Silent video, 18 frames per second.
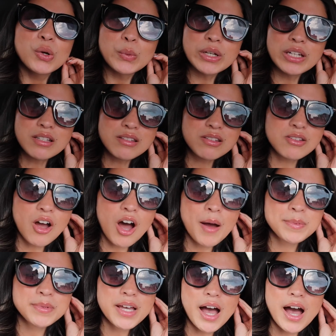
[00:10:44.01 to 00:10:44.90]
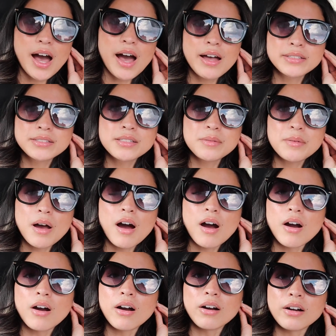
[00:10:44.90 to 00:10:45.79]
we stopped at
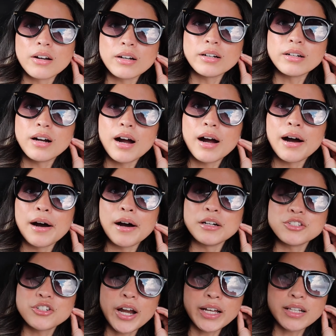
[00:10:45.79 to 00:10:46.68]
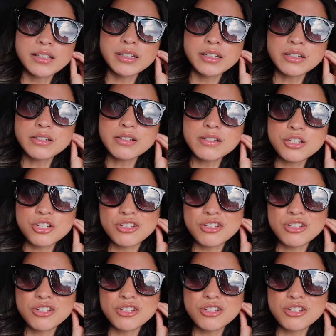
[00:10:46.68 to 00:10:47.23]
our uh, dry cleaners.